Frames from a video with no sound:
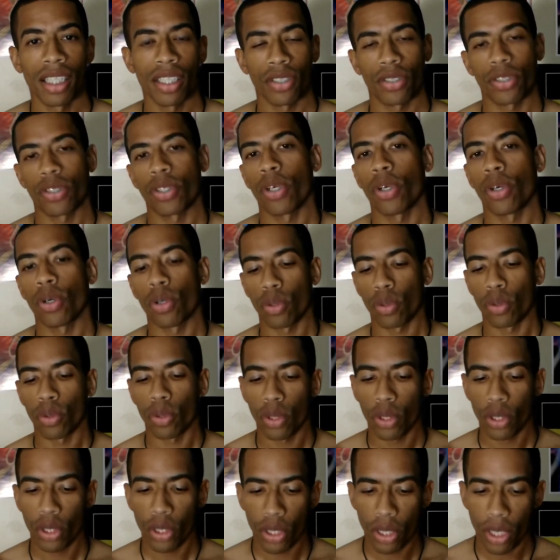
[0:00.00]
So,
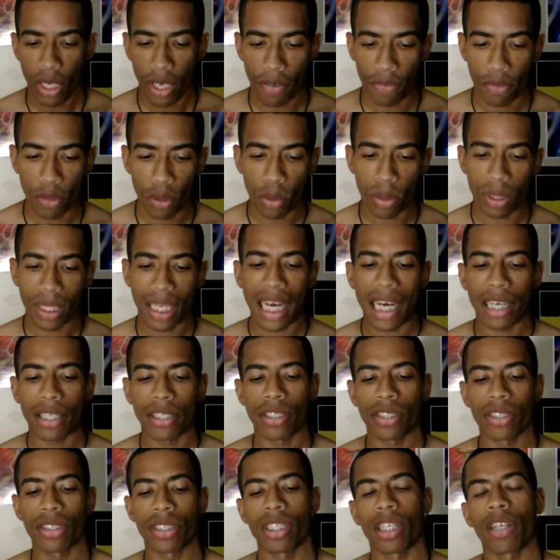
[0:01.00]
if you allow
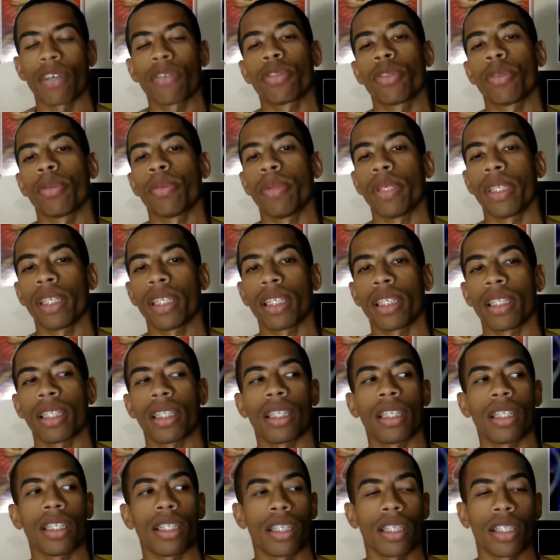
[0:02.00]
yourself to be
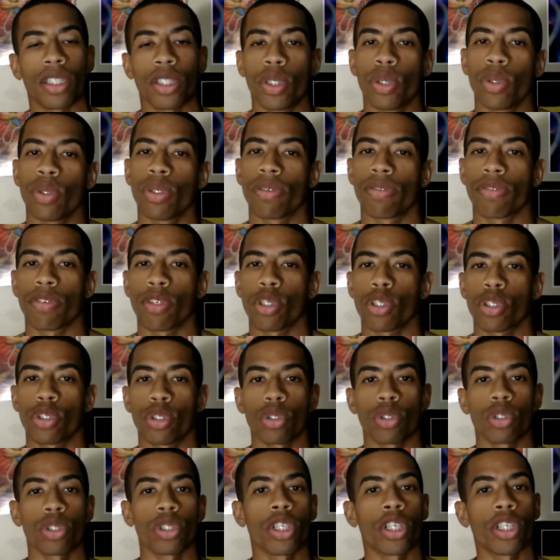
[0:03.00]
a
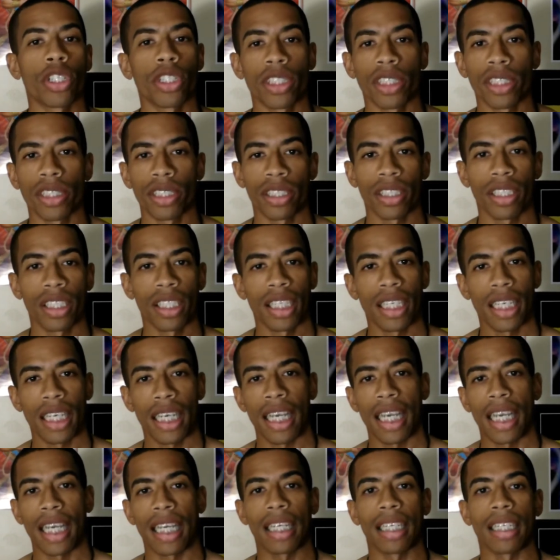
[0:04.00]
universal learner
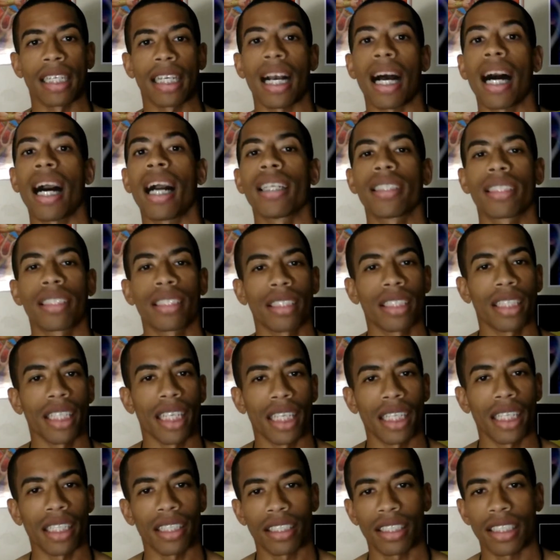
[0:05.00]
and
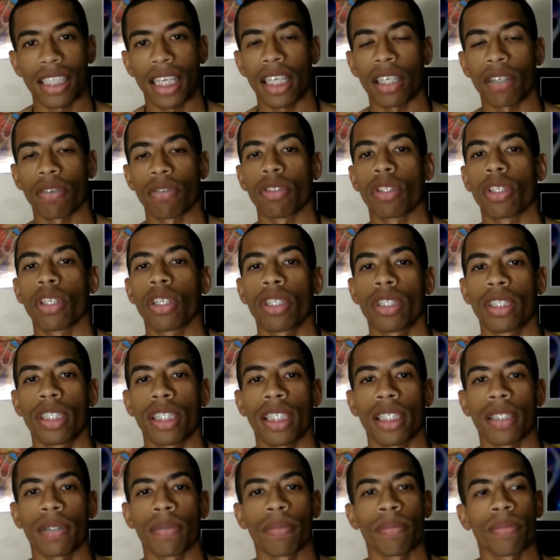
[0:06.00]
constantly in a state of
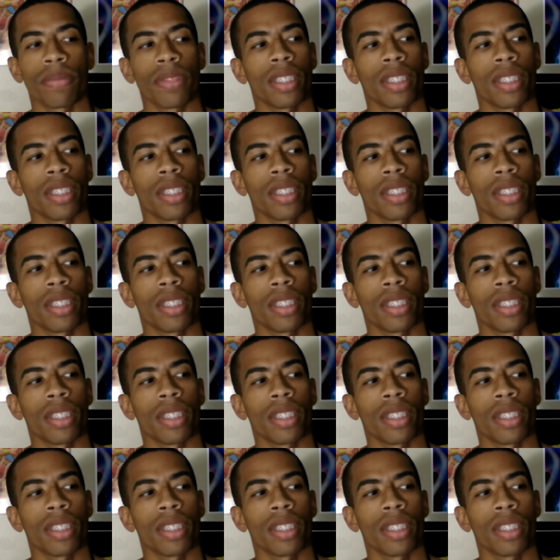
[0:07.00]
learning,